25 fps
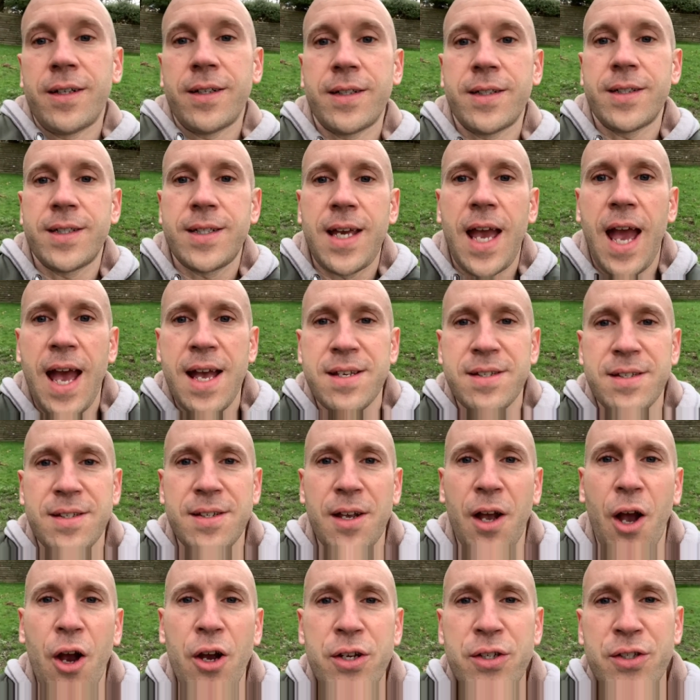Yes,
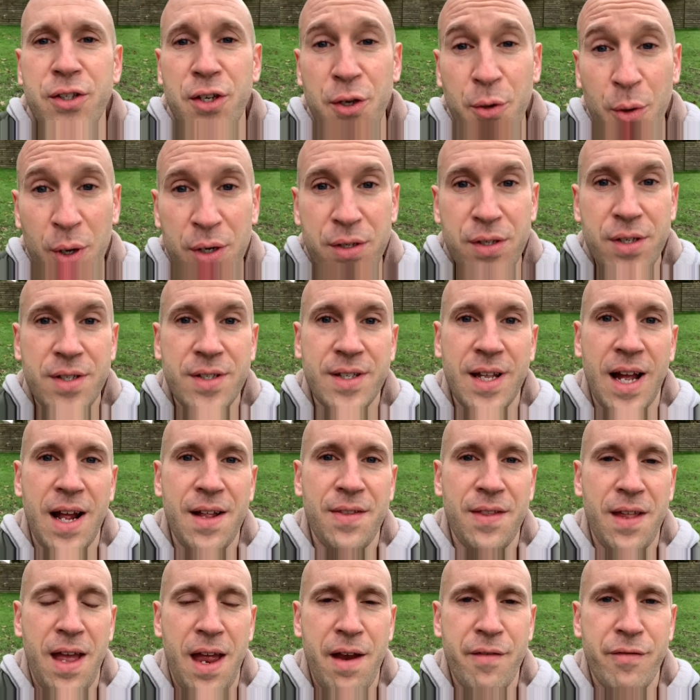I do
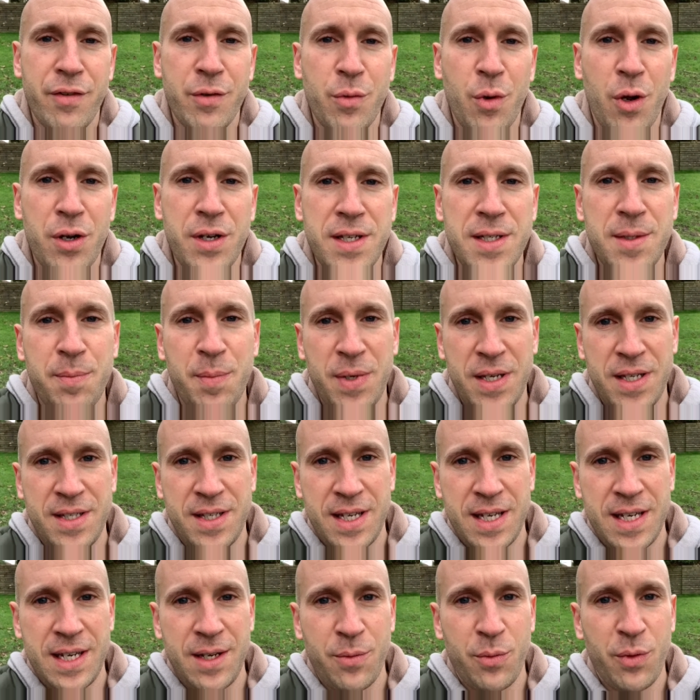understand that everyone is
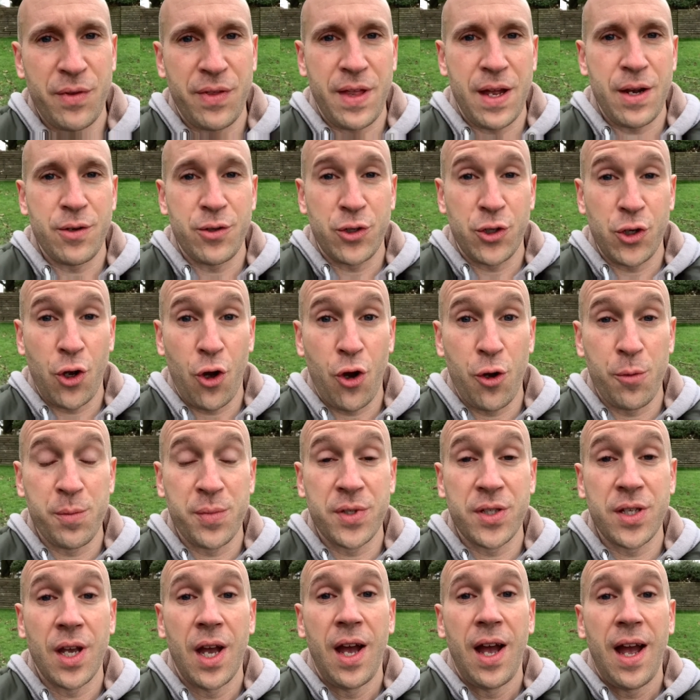busy with their
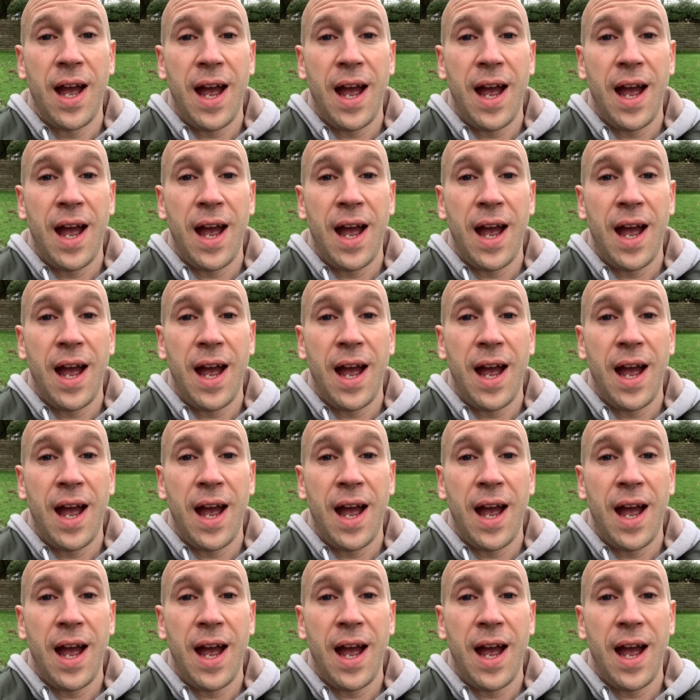jobs